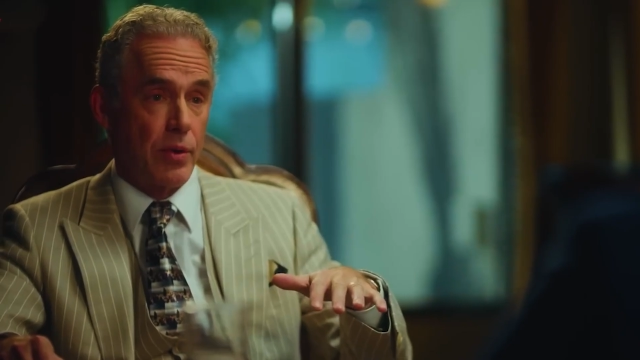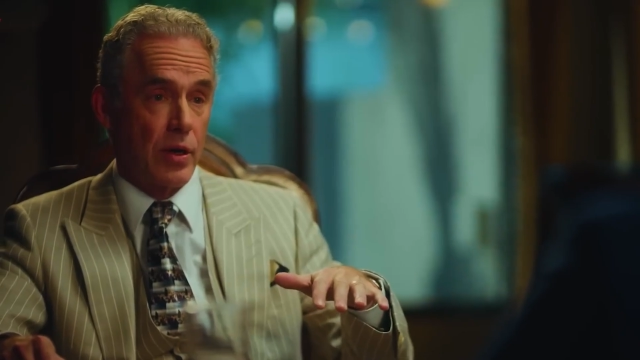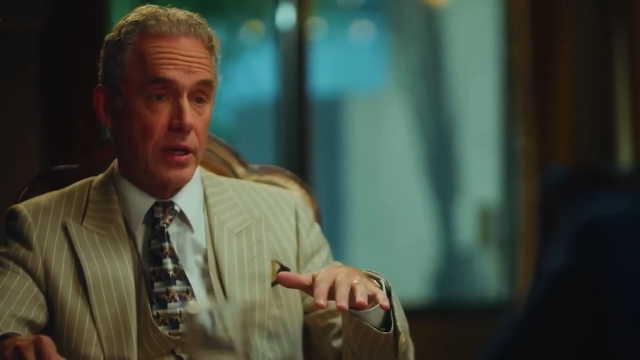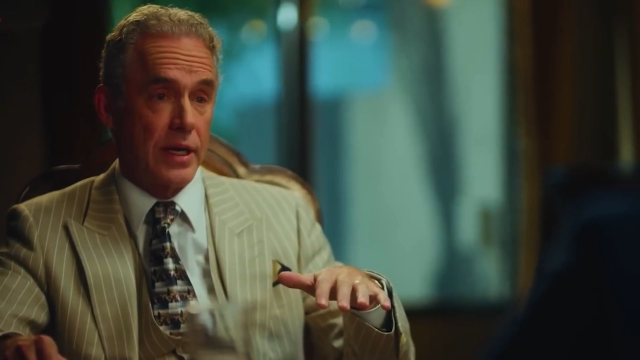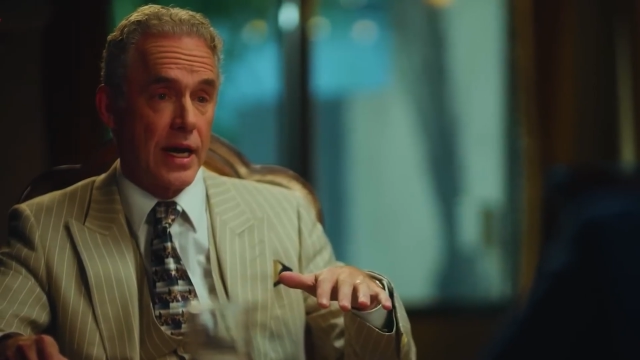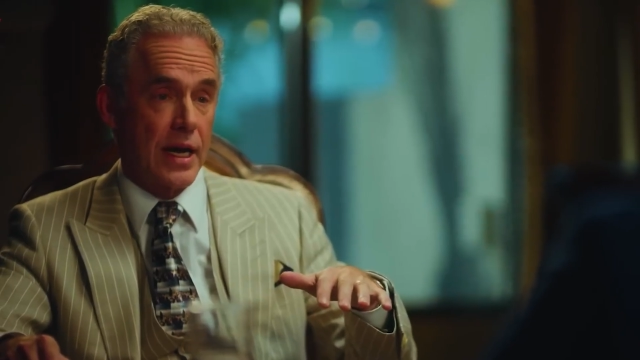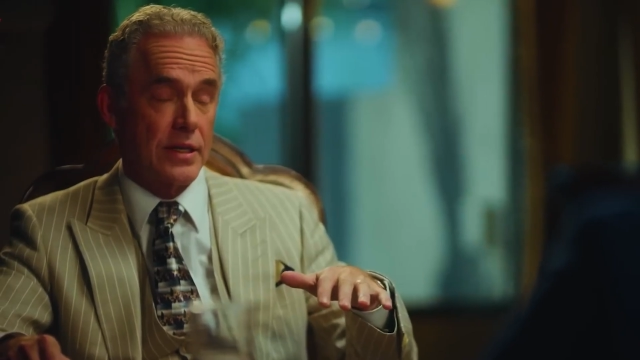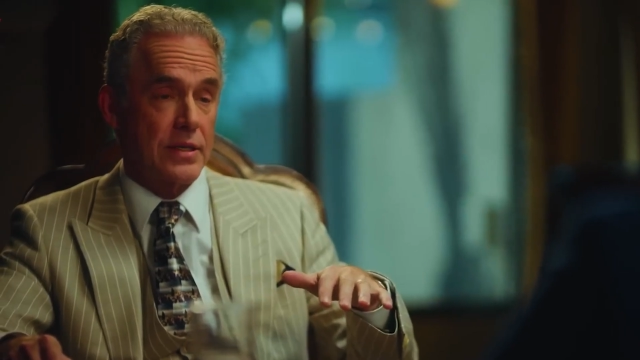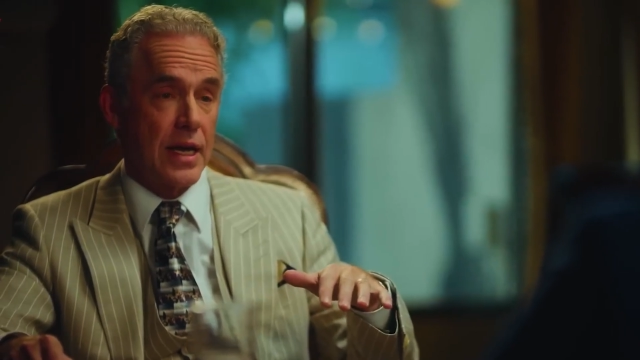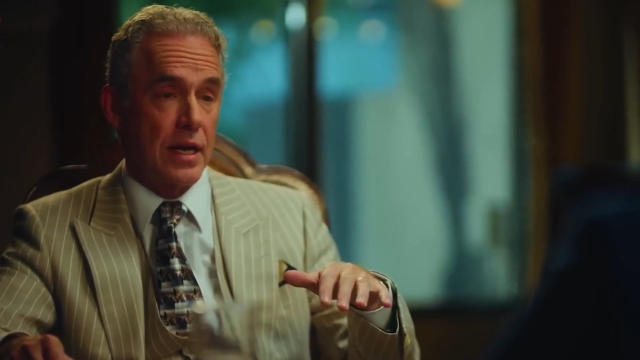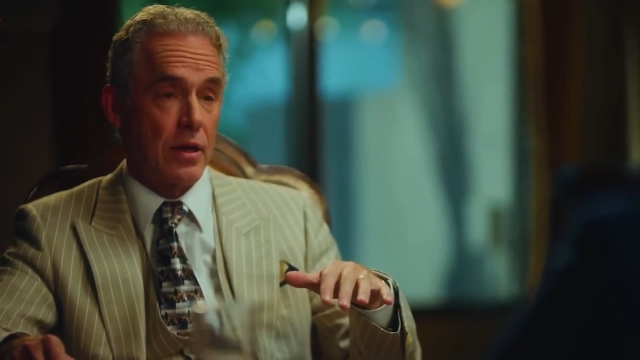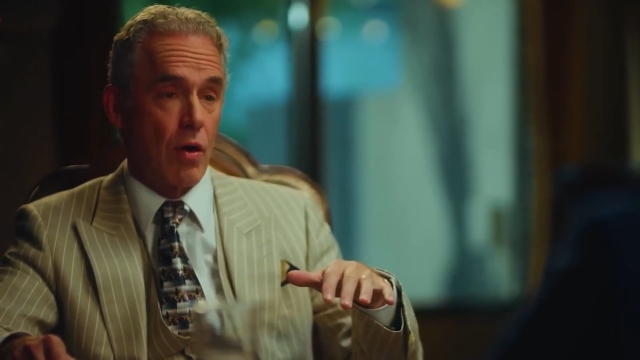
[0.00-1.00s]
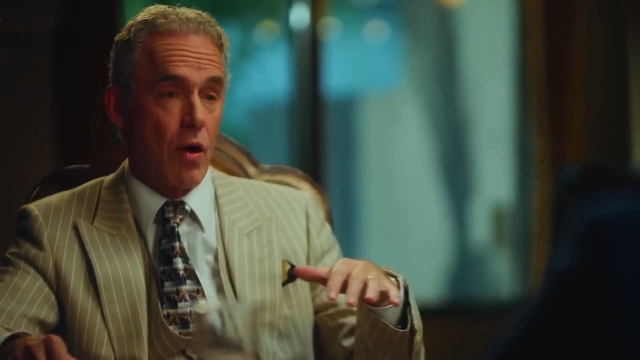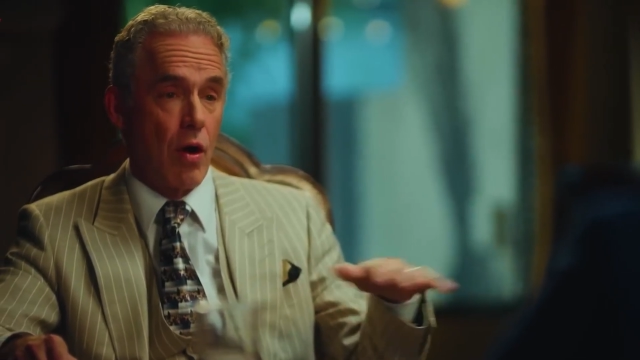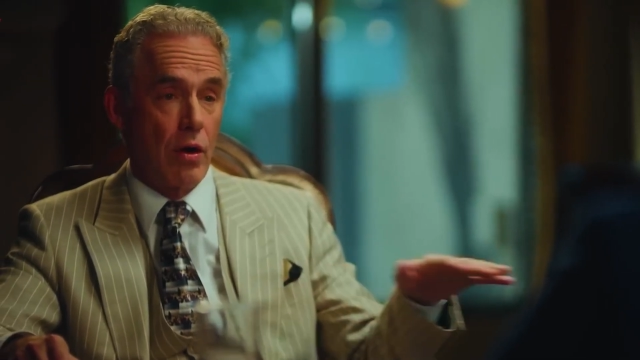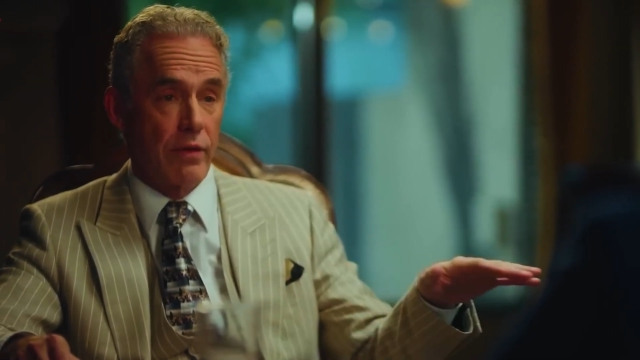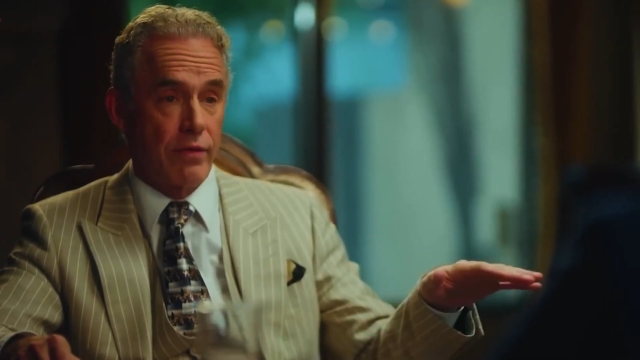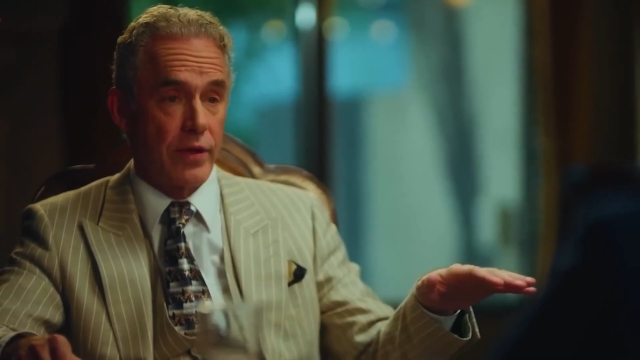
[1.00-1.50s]
podcast, and
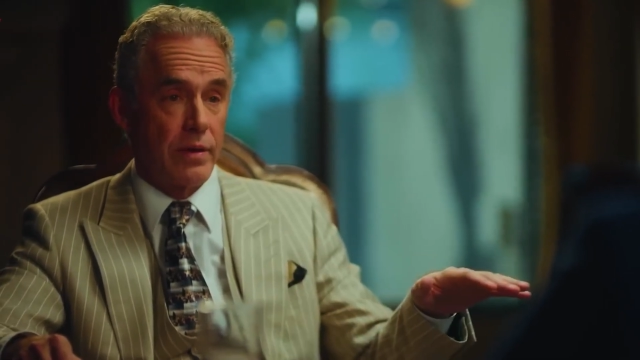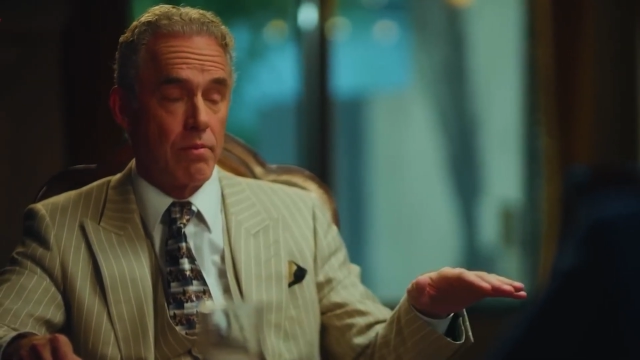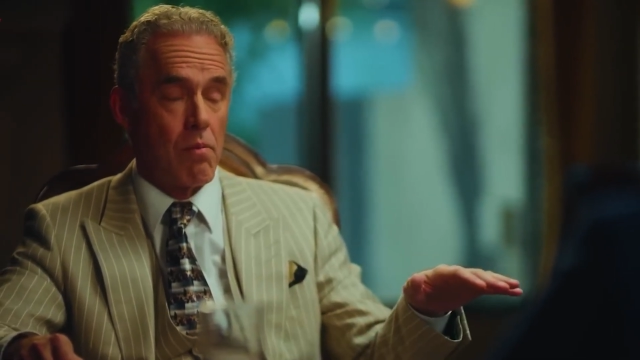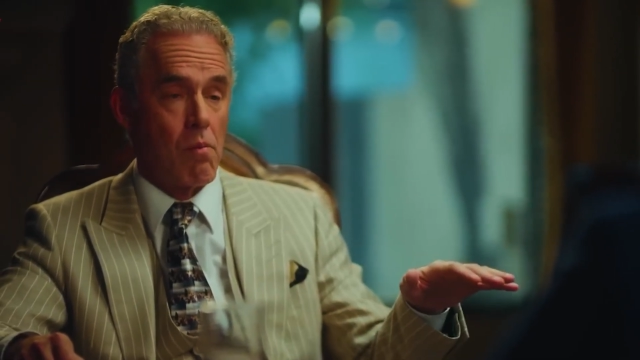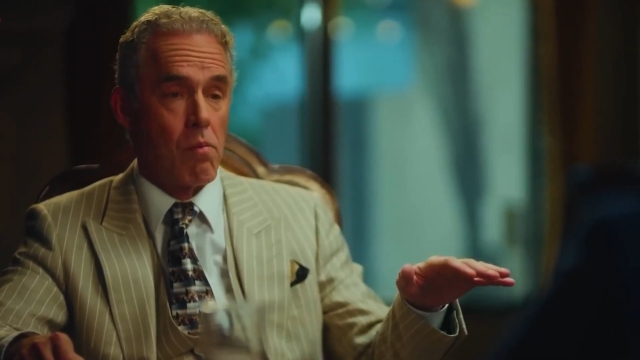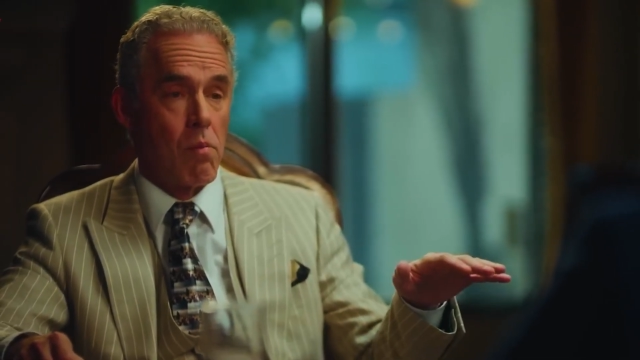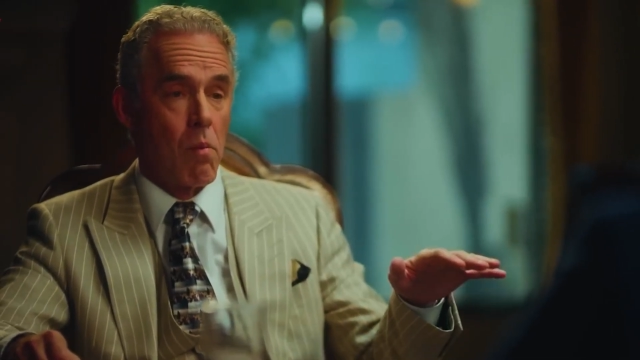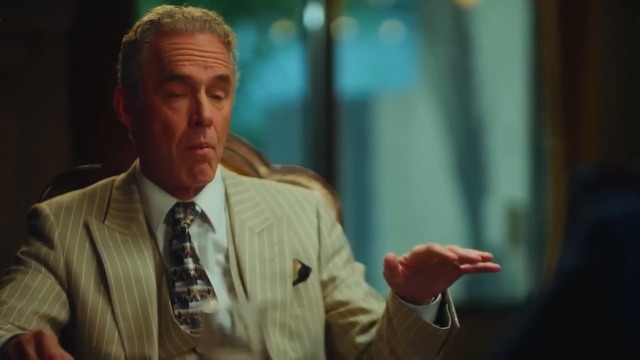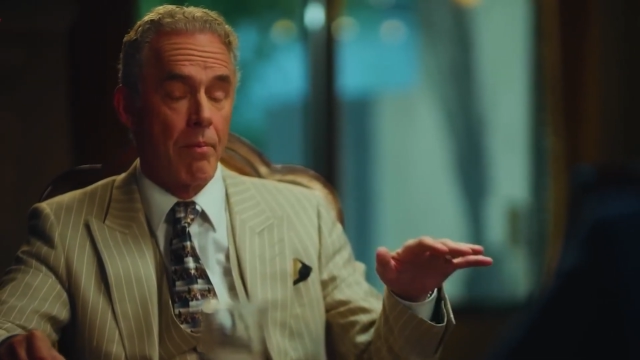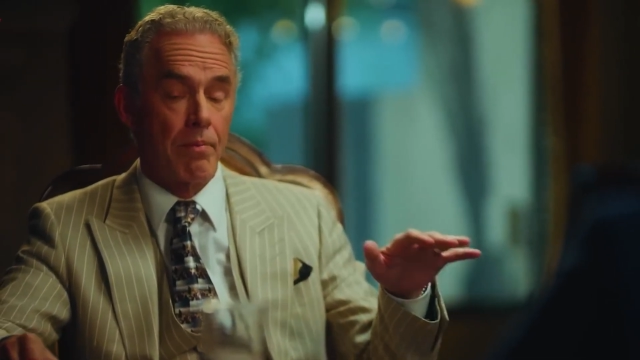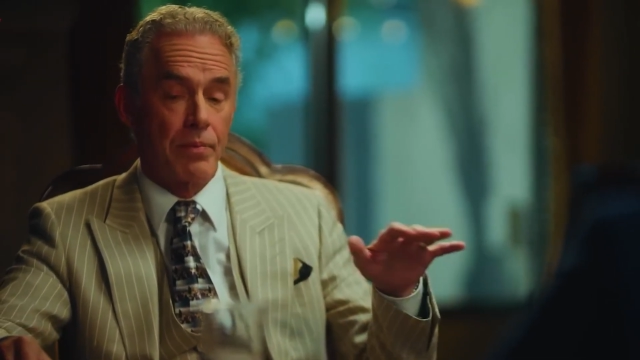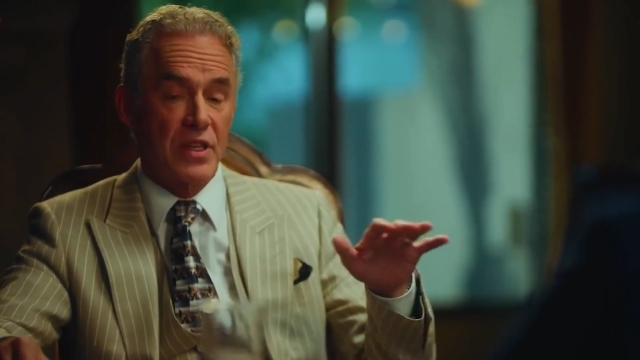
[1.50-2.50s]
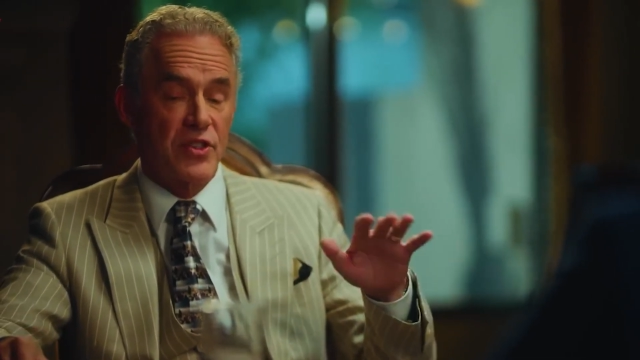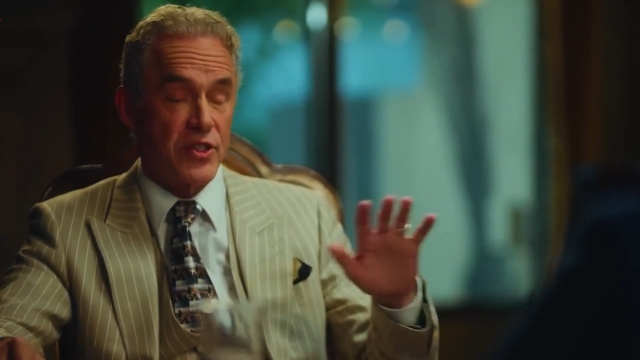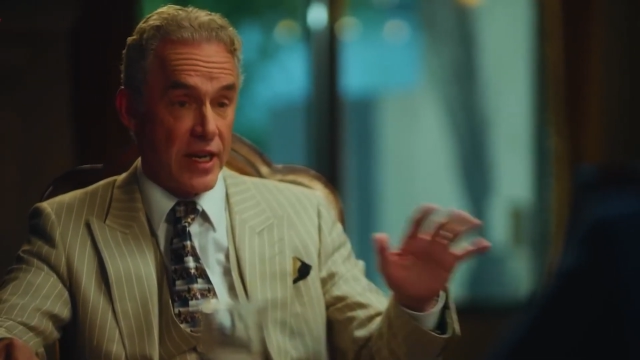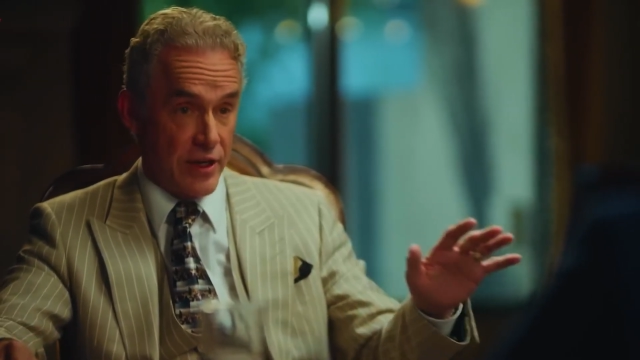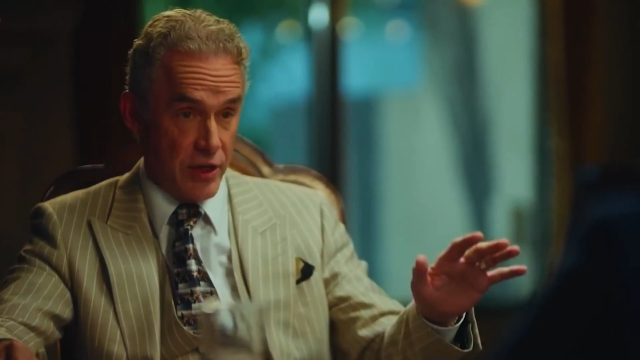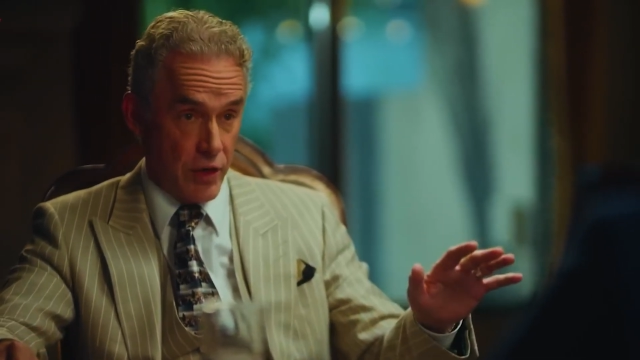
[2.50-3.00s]
all of them
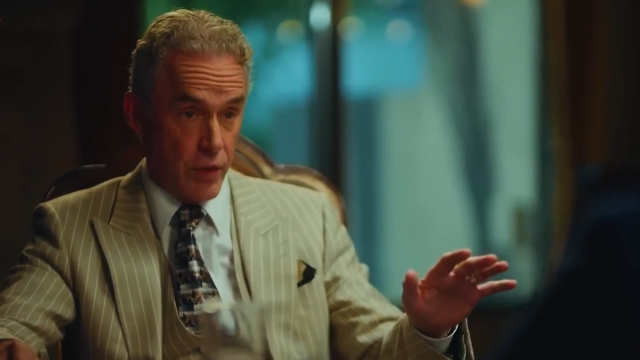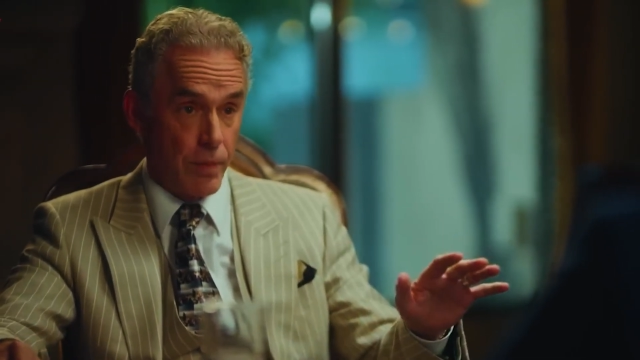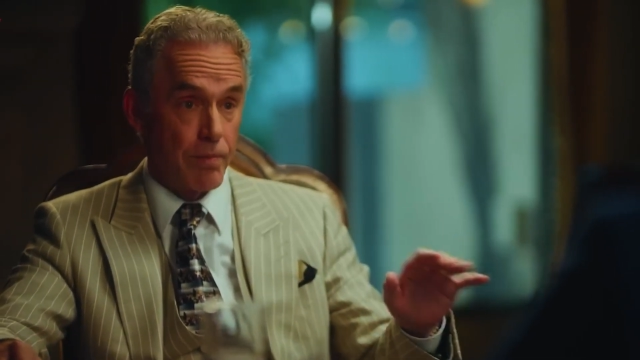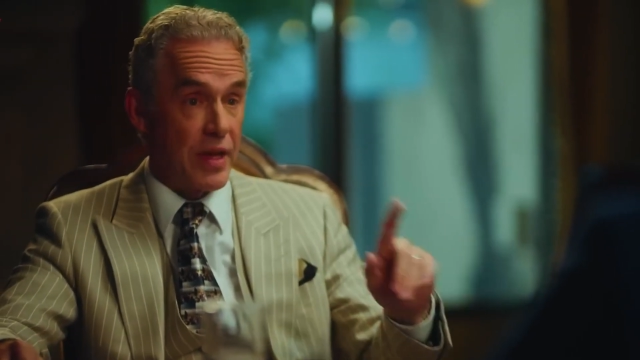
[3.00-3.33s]
said no.